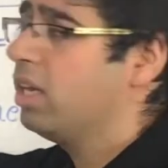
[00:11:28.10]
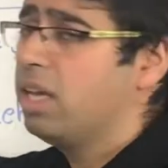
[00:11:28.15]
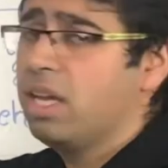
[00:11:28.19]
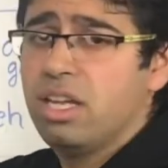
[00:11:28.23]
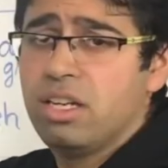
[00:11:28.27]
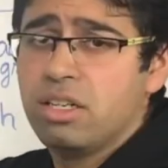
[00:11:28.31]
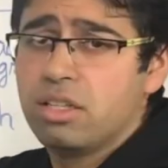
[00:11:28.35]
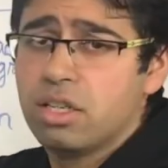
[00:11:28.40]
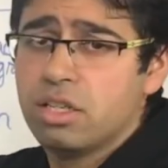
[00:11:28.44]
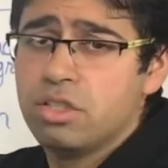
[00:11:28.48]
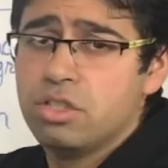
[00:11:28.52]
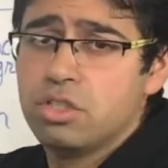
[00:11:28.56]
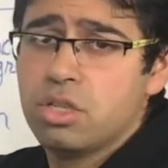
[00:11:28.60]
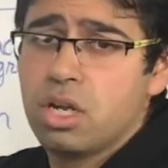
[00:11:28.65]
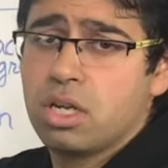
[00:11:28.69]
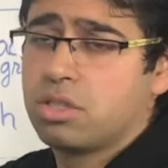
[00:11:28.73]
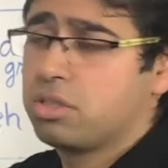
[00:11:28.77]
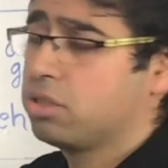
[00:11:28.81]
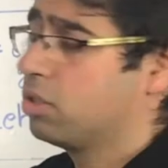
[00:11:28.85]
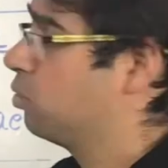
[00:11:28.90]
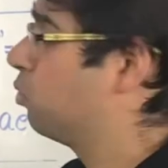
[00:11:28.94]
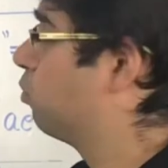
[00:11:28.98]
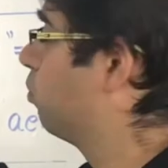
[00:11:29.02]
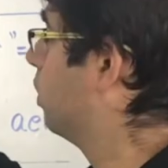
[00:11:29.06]
in
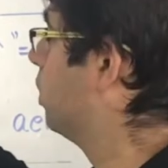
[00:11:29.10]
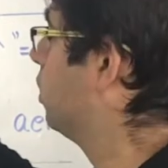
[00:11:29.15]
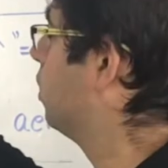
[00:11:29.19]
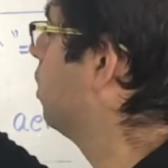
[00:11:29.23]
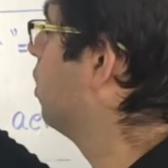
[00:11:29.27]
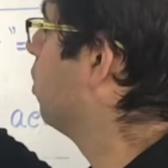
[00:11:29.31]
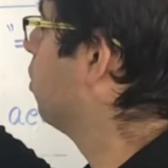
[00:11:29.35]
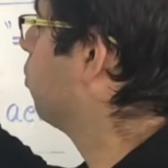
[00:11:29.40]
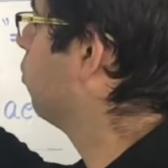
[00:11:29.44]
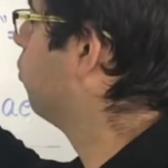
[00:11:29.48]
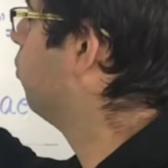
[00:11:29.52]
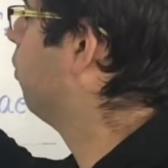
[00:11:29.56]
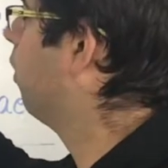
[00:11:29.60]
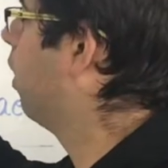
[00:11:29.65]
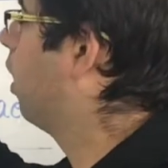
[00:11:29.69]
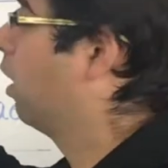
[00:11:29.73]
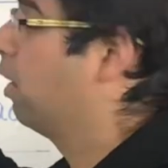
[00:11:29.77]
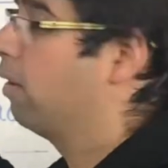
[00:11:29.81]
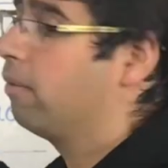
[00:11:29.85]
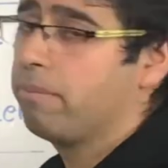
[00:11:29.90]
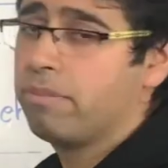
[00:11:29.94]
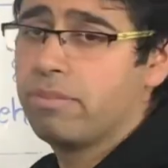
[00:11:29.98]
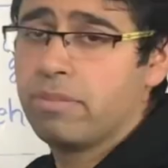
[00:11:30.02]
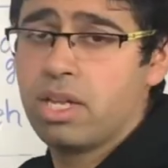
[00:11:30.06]
conjunction with vin.
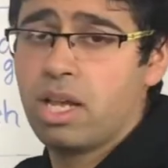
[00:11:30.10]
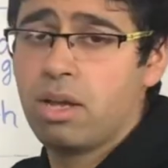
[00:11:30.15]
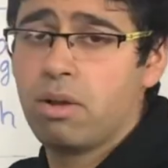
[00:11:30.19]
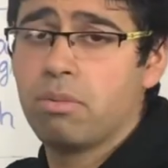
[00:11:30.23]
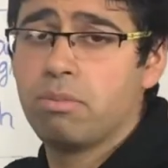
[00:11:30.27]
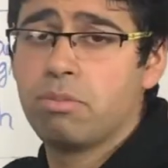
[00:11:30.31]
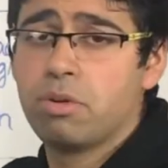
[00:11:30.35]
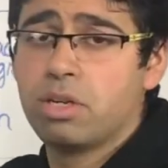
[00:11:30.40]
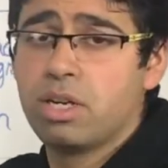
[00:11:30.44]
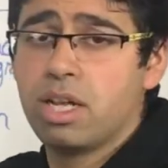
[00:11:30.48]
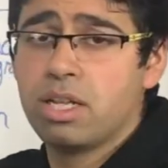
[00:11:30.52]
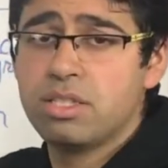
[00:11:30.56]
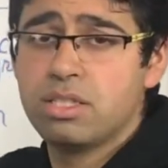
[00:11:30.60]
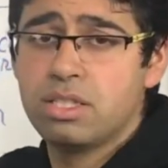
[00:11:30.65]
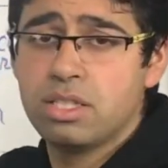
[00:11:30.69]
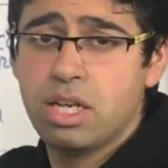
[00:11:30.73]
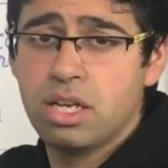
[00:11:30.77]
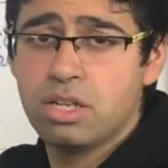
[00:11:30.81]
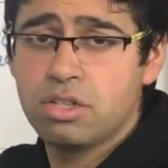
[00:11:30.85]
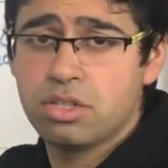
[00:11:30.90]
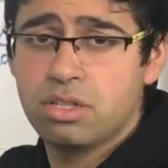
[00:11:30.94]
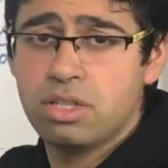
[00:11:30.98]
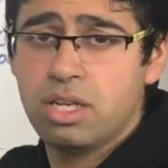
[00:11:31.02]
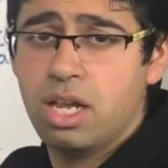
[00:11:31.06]
Now,
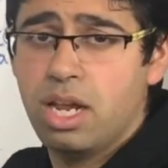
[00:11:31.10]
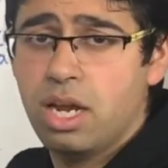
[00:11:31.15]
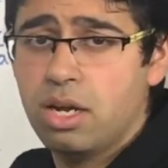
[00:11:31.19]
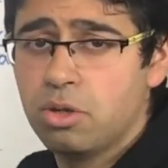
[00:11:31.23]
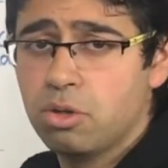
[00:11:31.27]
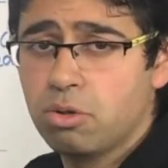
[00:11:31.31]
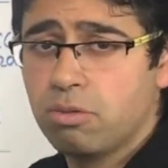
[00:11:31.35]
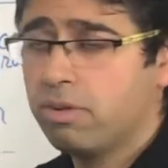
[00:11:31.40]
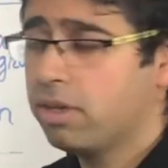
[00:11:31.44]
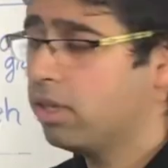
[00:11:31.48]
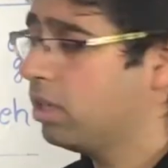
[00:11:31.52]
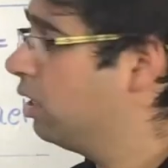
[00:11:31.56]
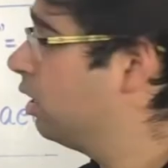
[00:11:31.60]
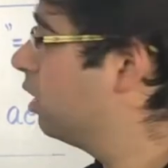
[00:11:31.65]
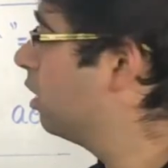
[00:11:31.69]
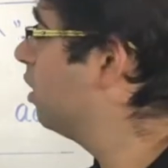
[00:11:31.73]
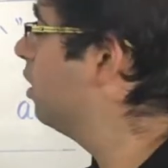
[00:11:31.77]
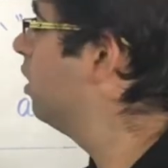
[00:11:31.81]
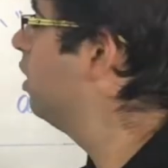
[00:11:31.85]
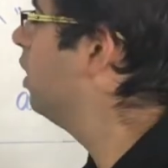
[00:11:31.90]
pronunciation aid over here.